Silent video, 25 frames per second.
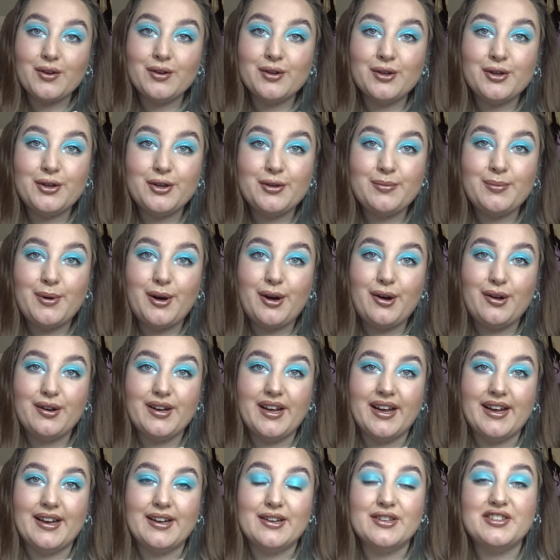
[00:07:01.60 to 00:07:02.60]
Good
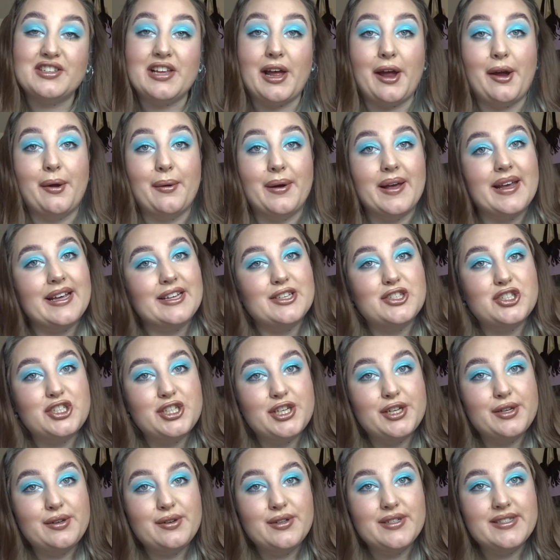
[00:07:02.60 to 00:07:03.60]
morning. So it's
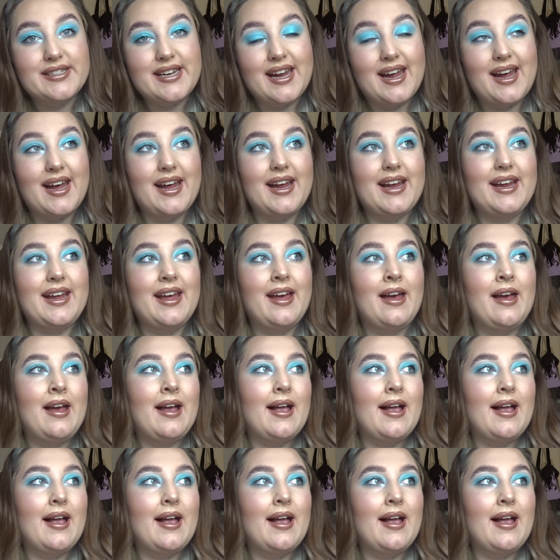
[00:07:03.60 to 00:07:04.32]
Tuesday.